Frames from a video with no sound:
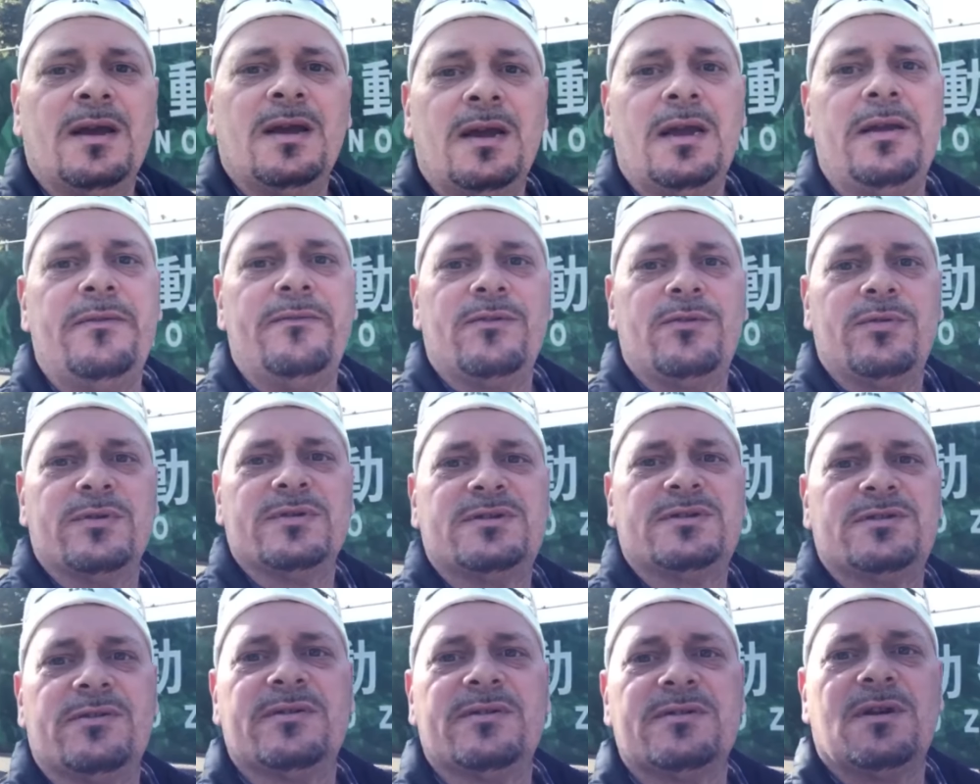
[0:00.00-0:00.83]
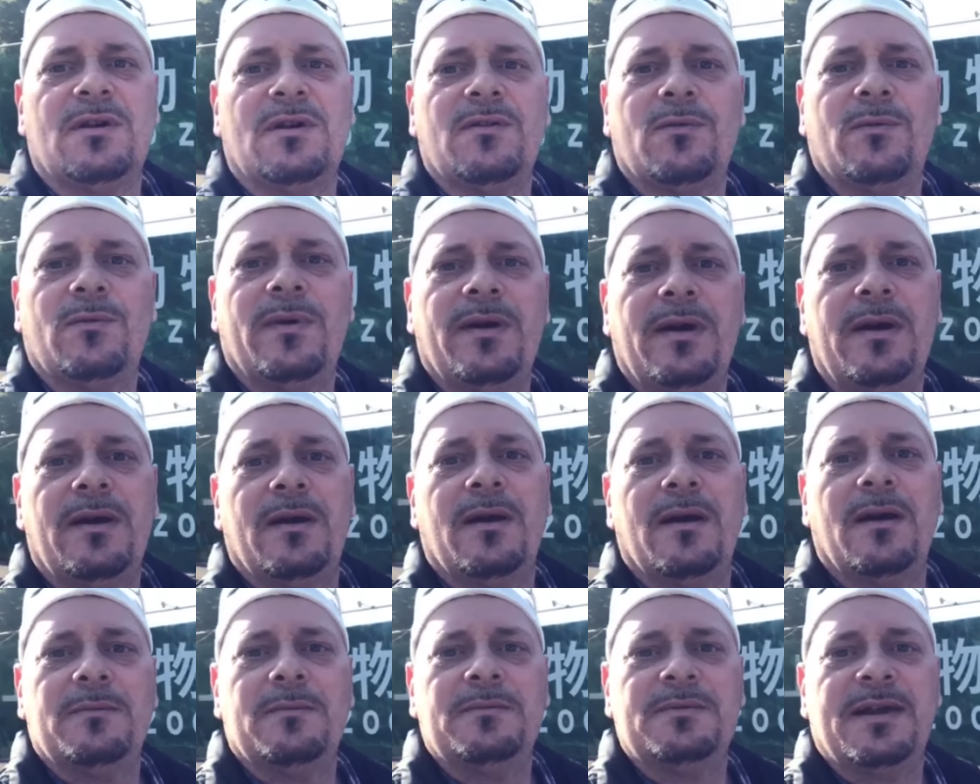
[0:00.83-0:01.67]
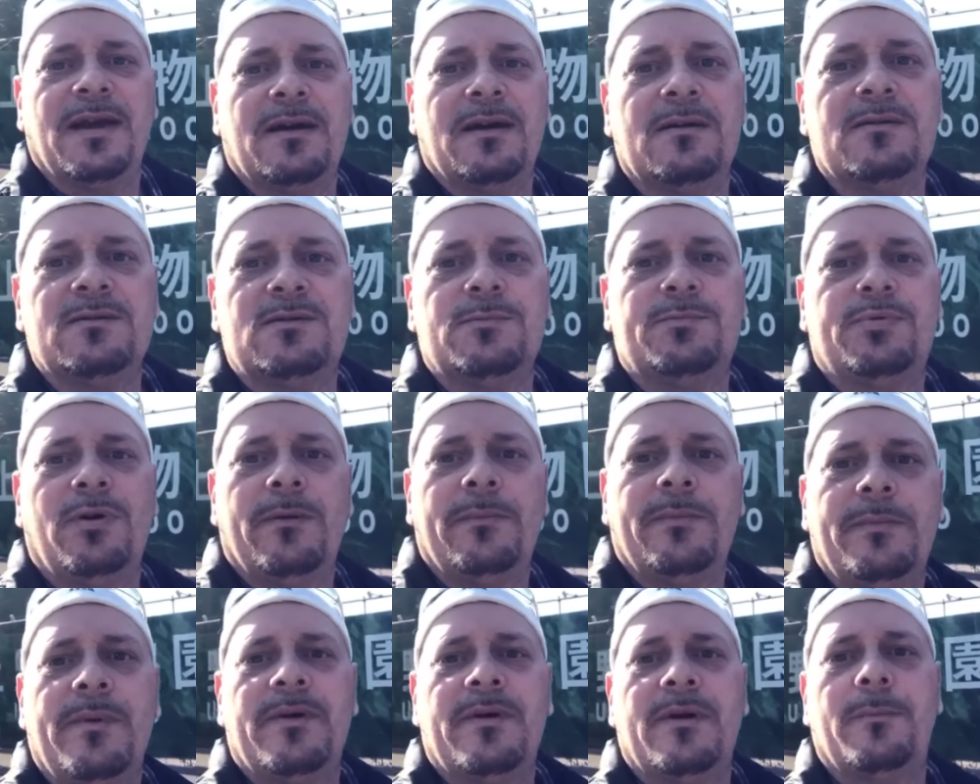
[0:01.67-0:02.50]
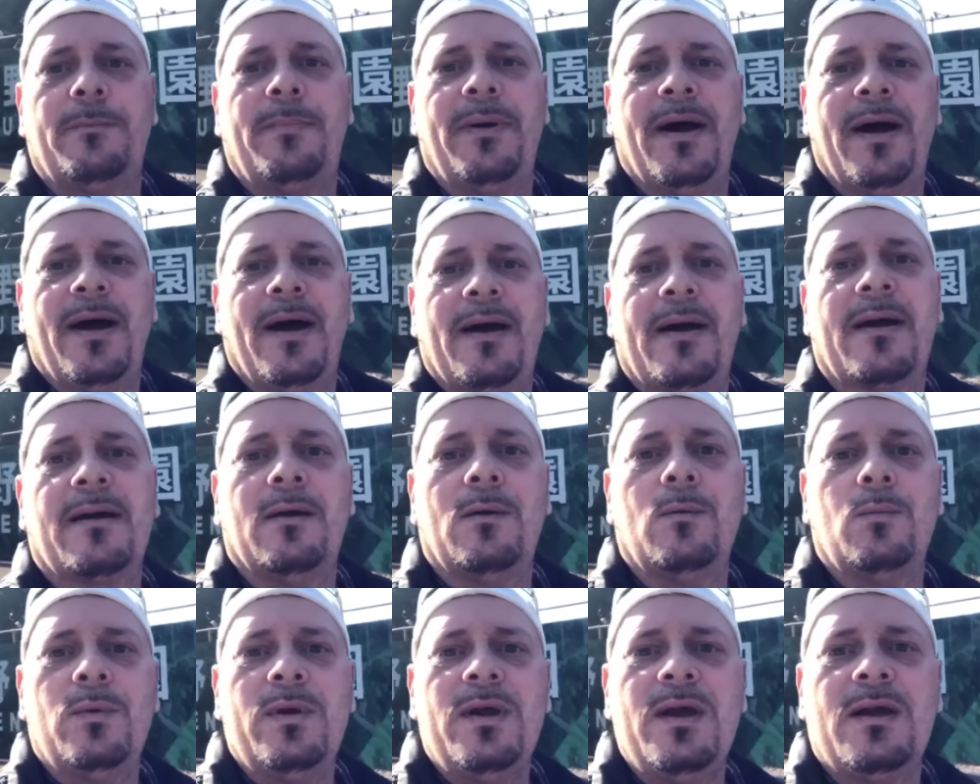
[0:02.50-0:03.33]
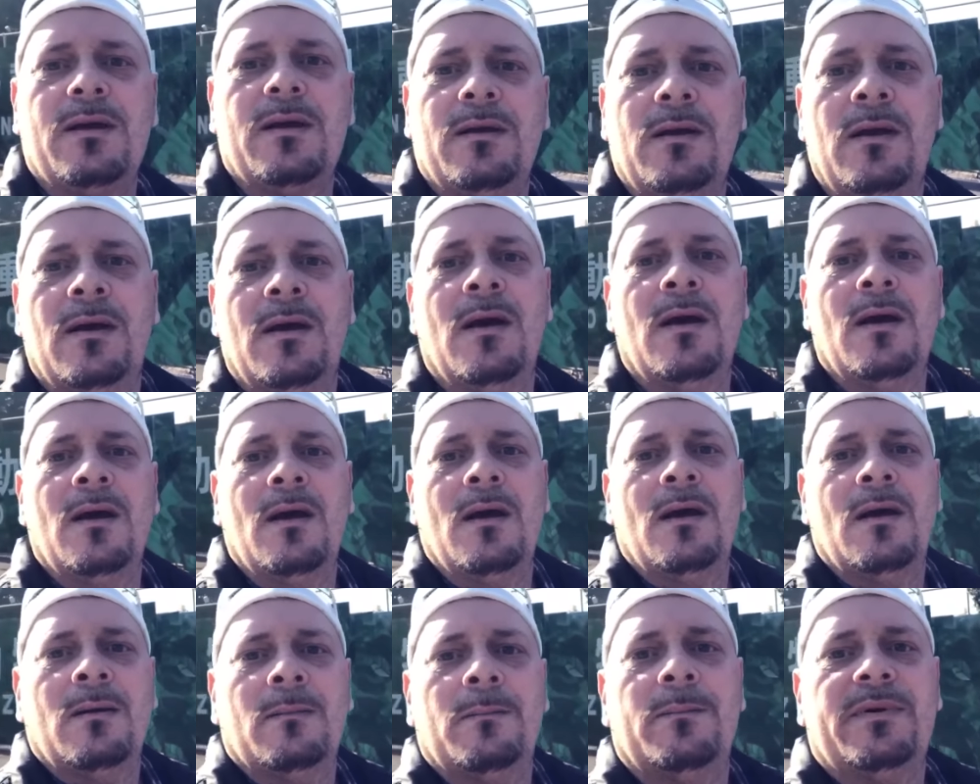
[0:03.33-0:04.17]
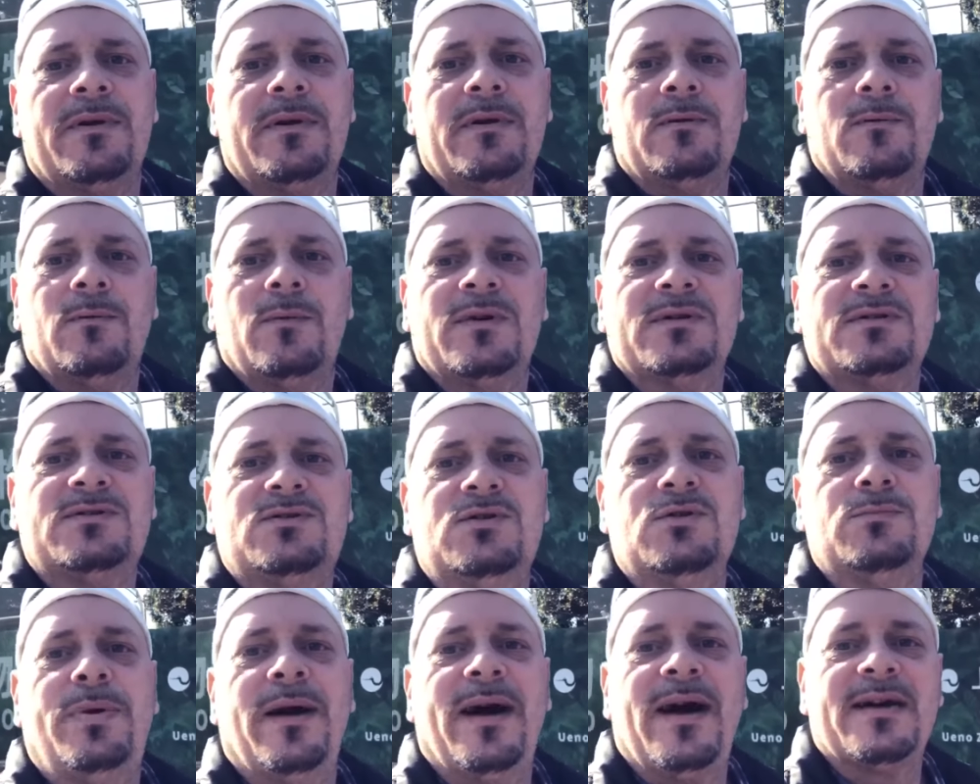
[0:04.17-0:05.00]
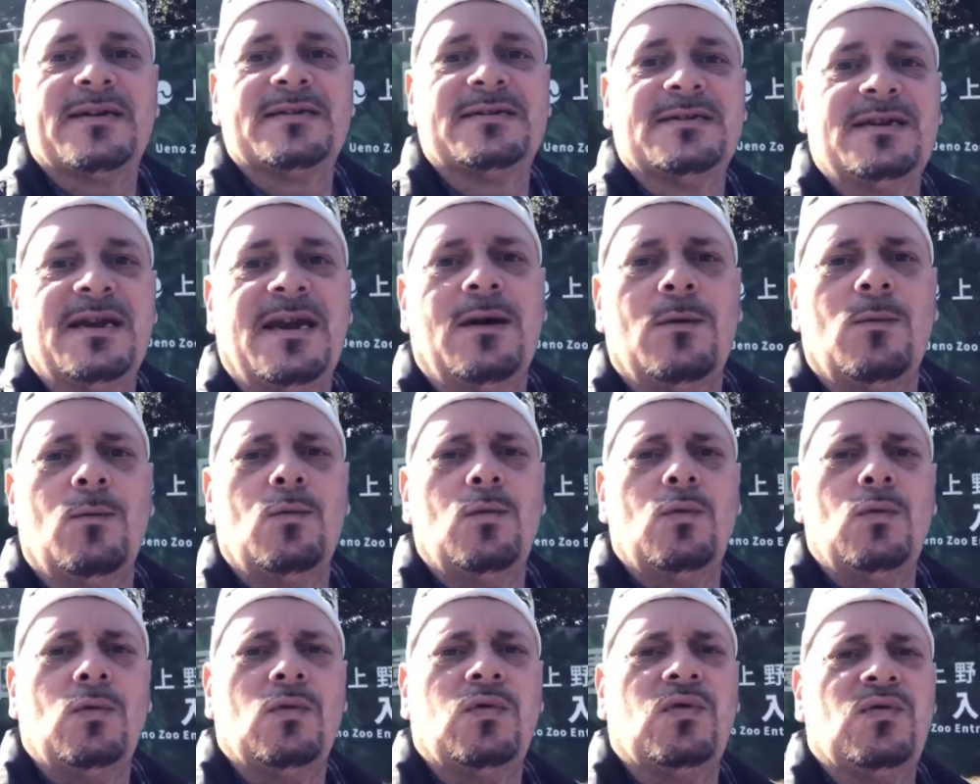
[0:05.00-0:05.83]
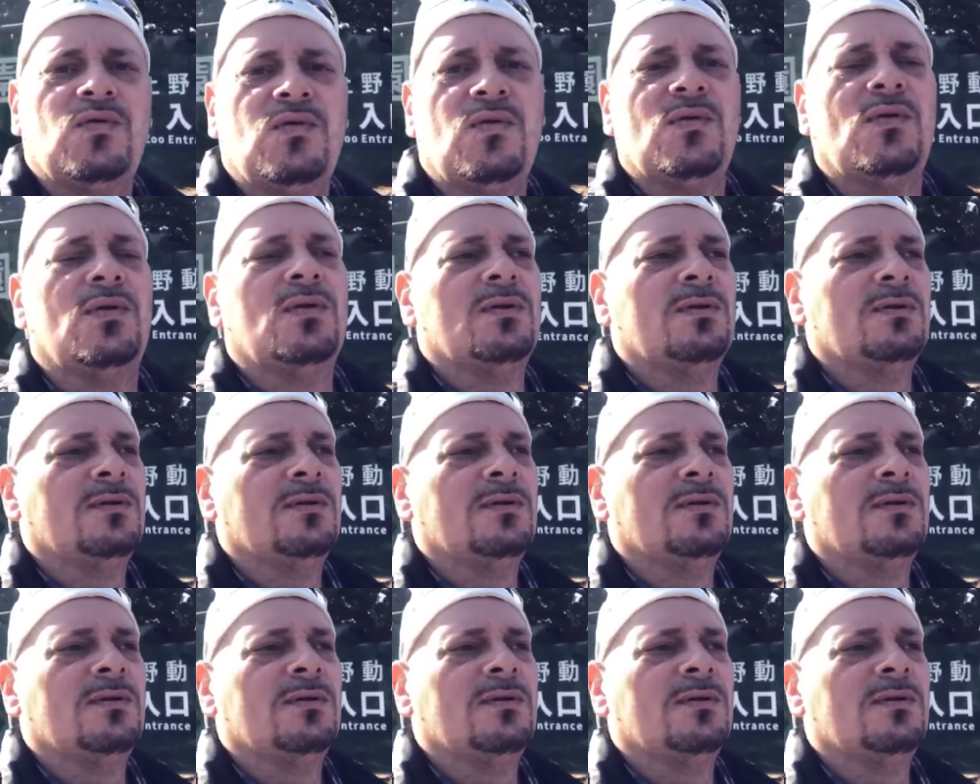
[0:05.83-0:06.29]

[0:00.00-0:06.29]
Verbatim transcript: Even Kotsuris all the way, I'm down to probably about a pack a week, but it was 2 packs a day. Woof.